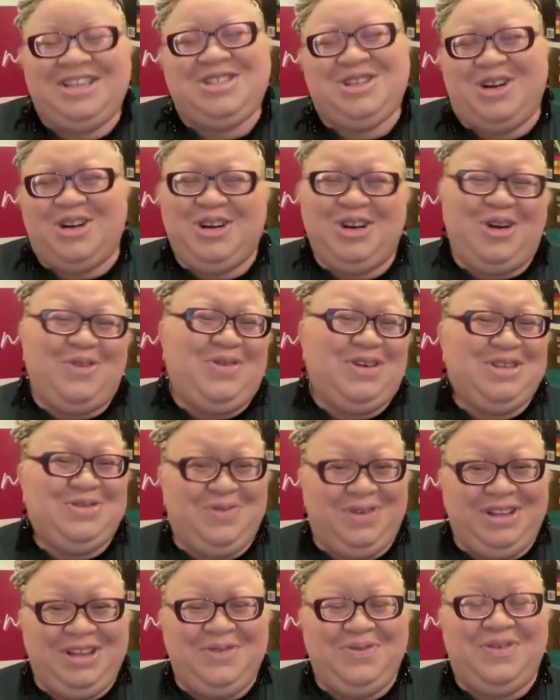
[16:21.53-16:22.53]
It started off
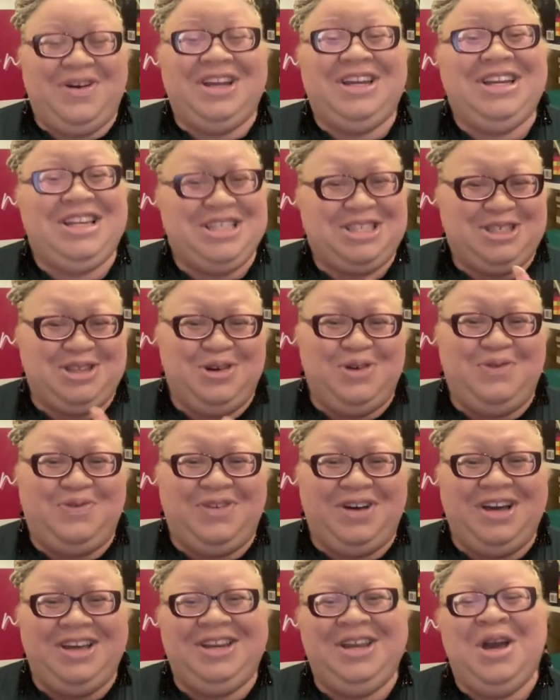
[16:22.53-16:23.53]
as really fun and it's still
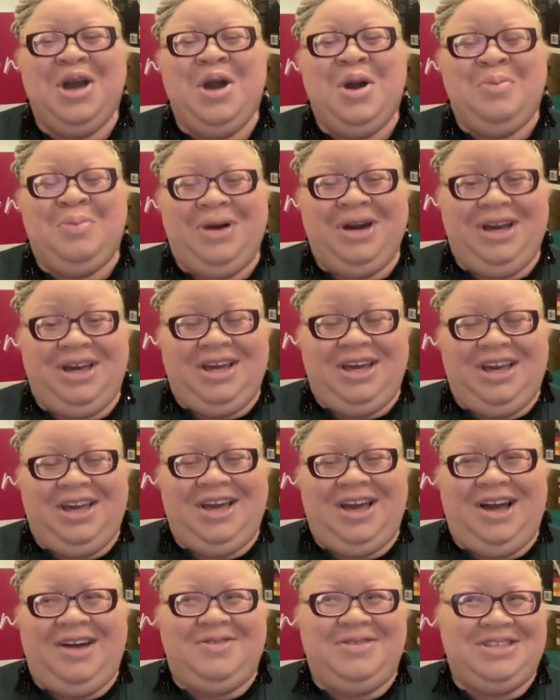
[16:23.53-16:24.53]
fun, but
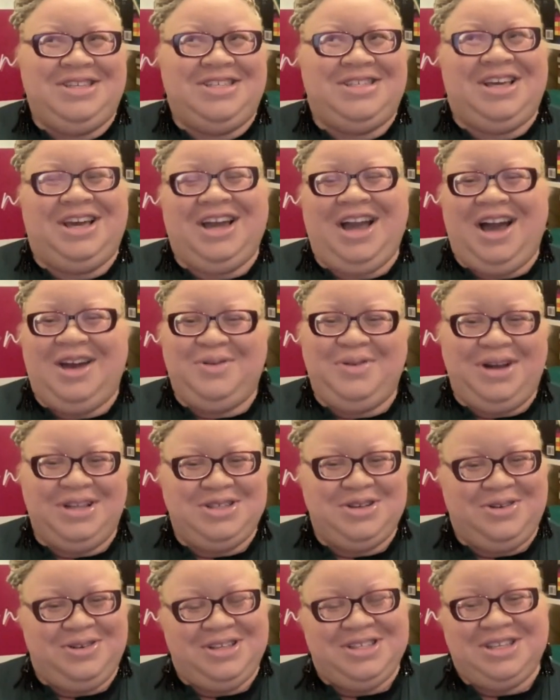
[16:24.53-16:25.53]
I was just like, how do I
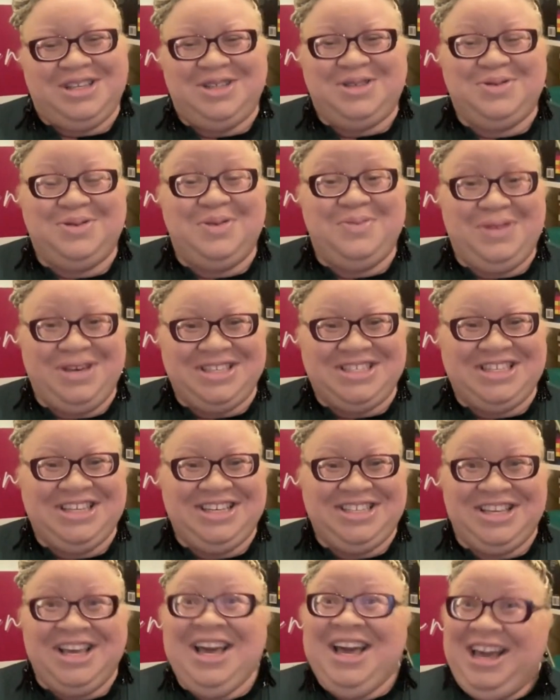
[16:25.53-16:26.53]
turn this into a
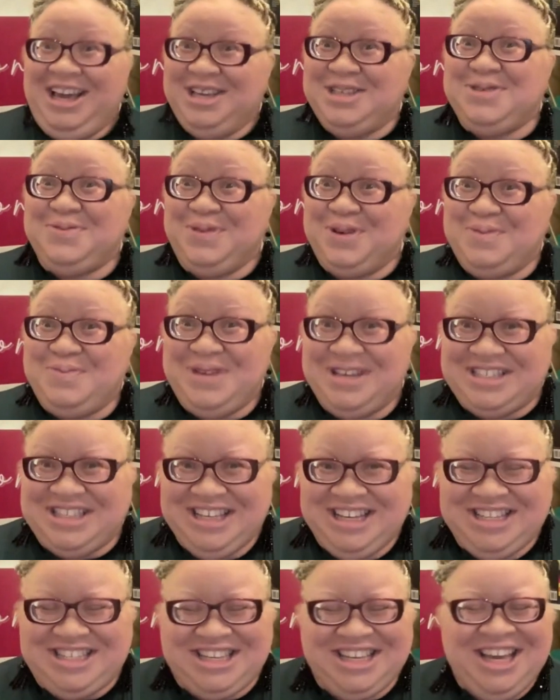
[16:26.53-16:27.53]
business? It's a real
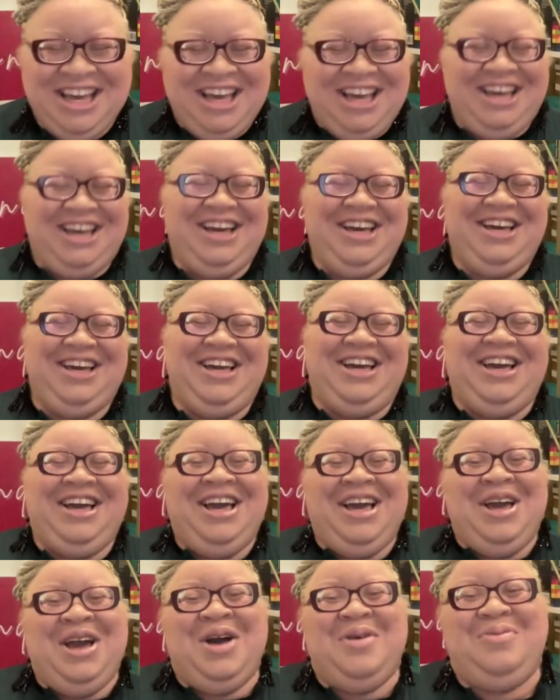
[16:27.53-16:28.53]
business.
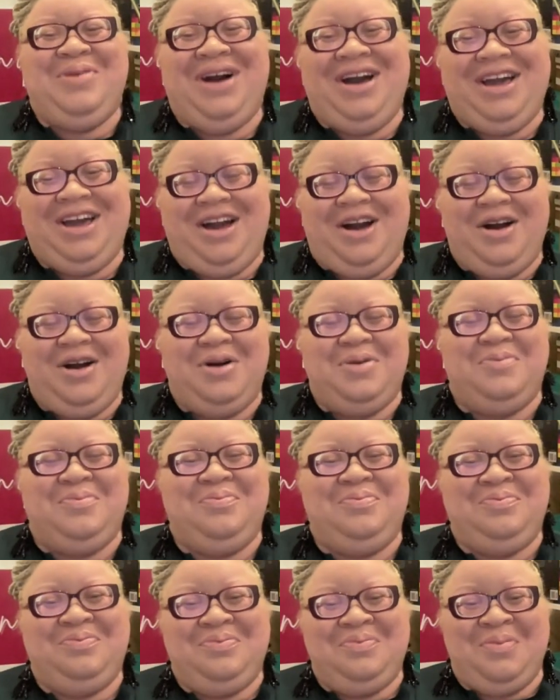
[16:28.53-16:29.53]
But
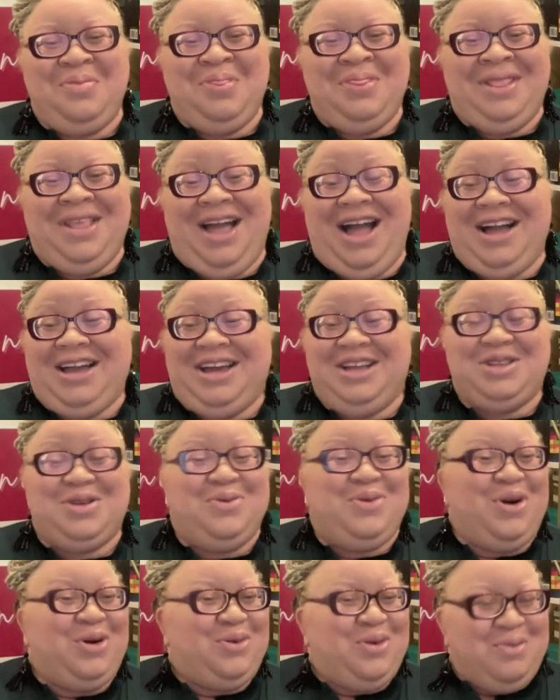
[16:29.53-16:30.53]
I get
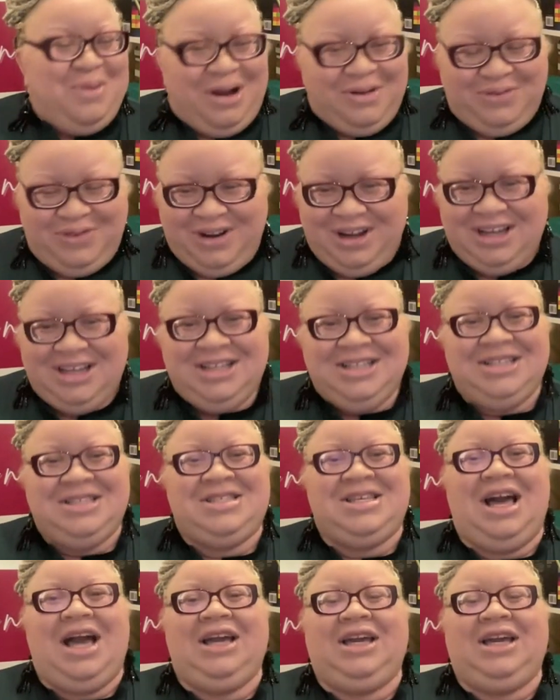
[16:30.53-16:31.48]
to work with my friends.